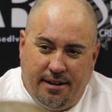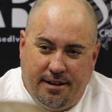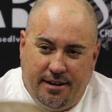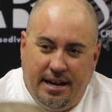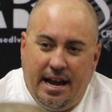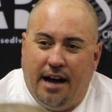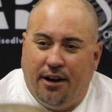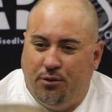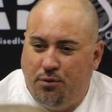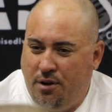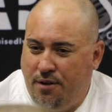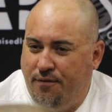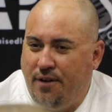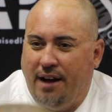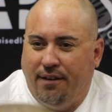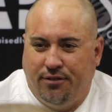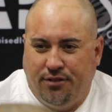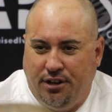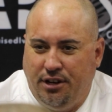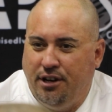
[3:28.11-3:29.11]
Yeah,
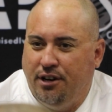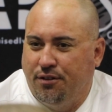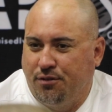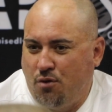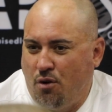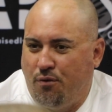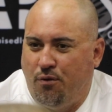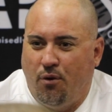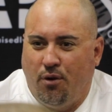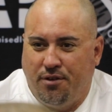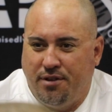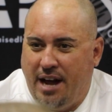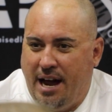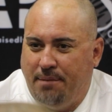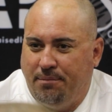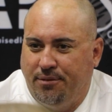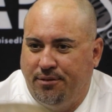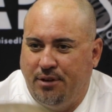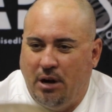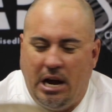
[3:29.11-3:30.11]
25. So you need to score four
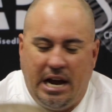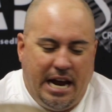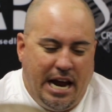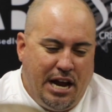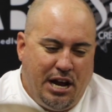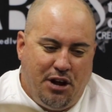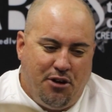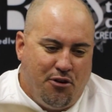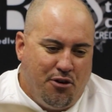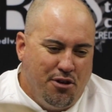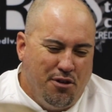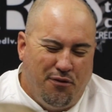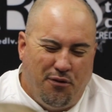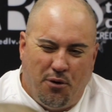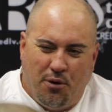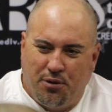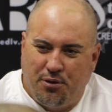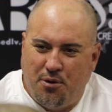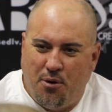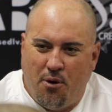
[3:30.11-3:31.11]
times. So and you're in the
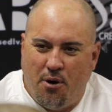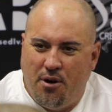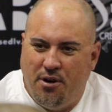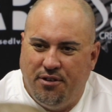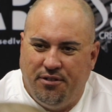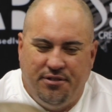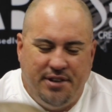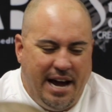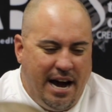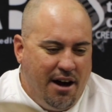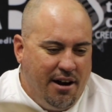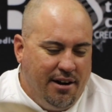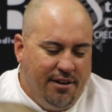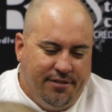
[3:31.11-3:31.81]
fourth quarter and it's down.